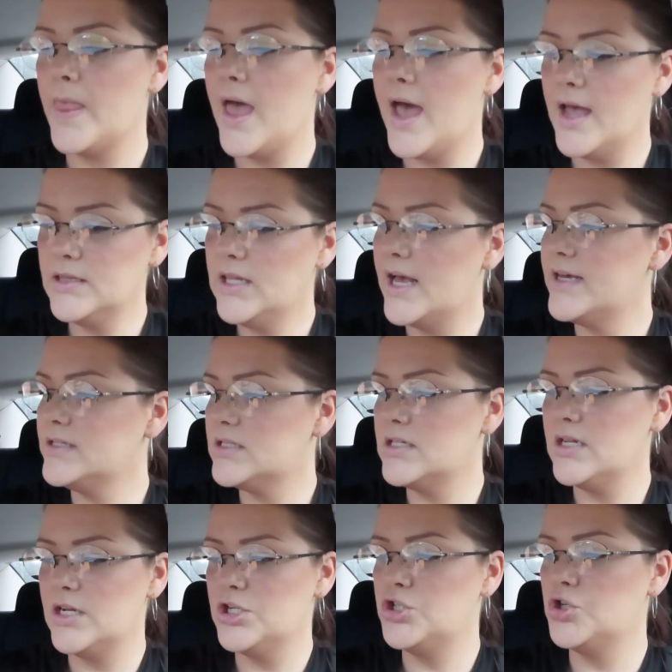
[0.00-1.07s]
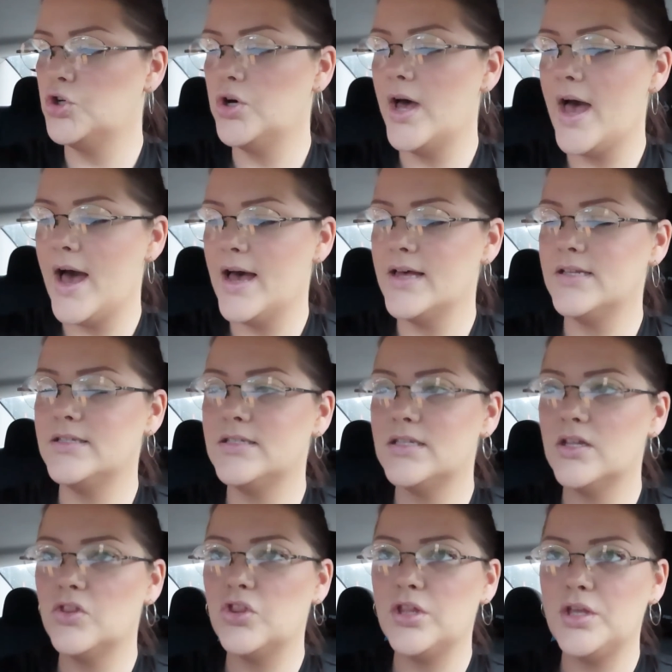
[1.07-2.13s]
and last initial
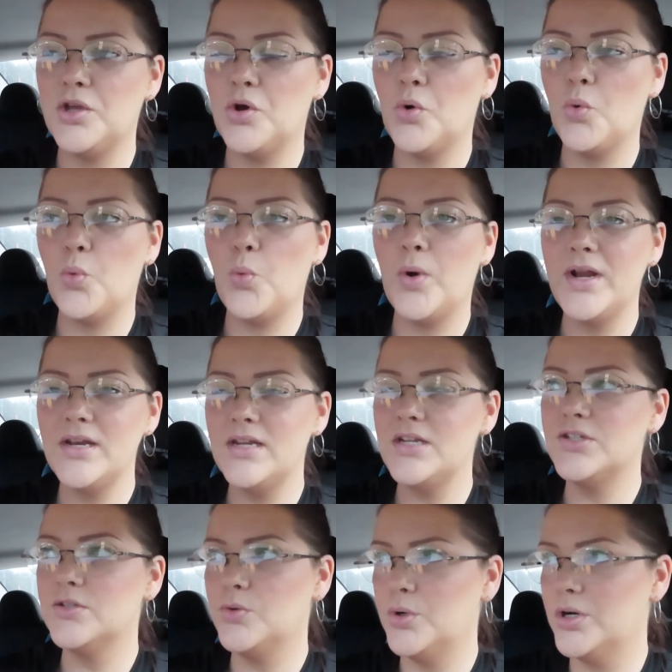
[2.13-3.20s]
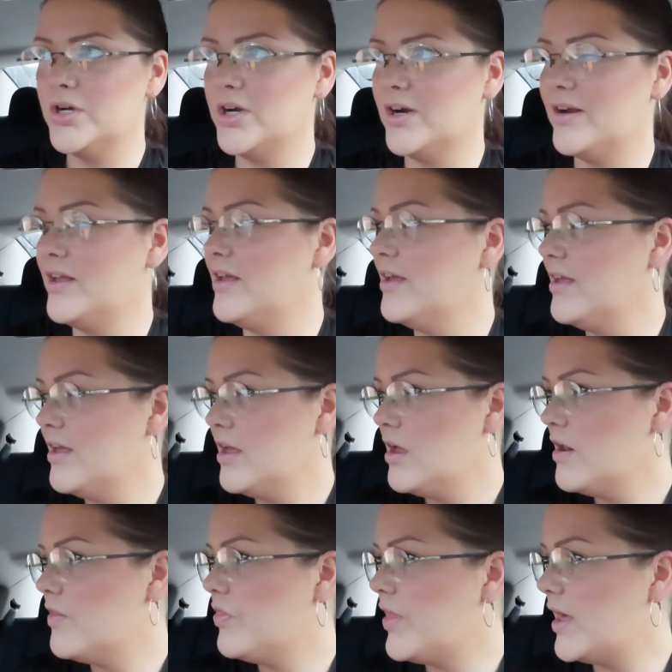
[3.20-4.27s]
as the Wendy's order
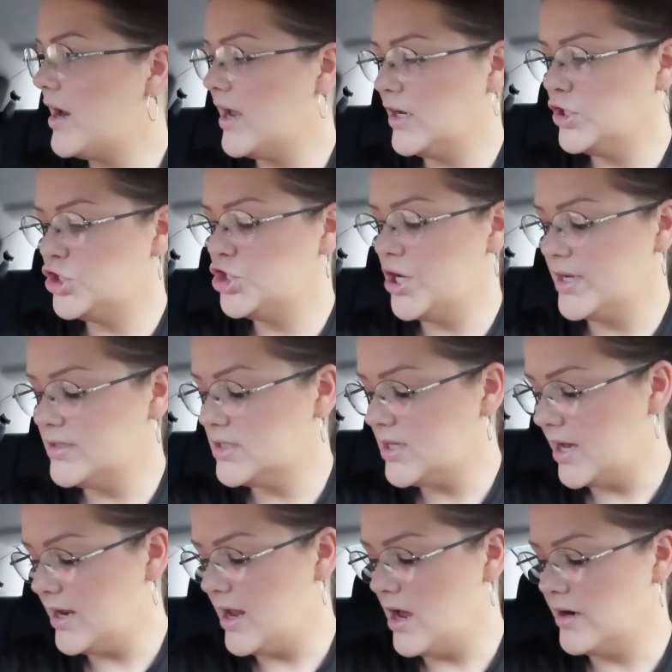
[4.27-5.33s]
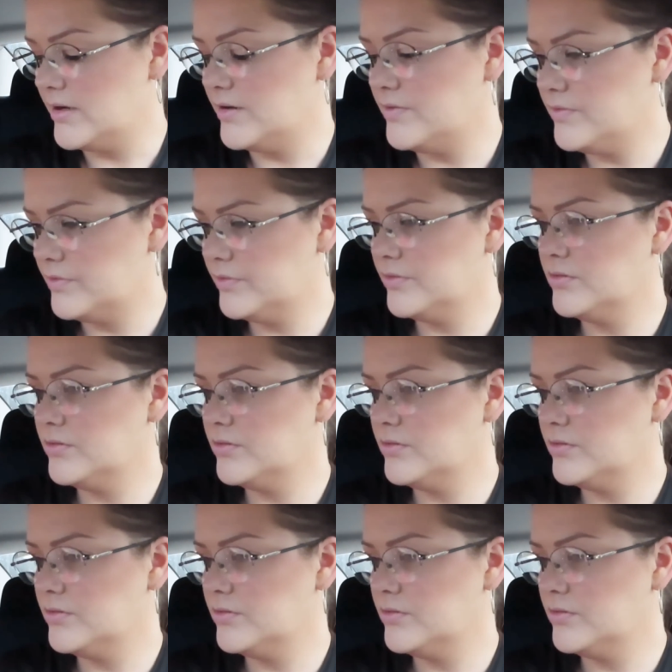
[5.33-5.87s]
that I just got out of.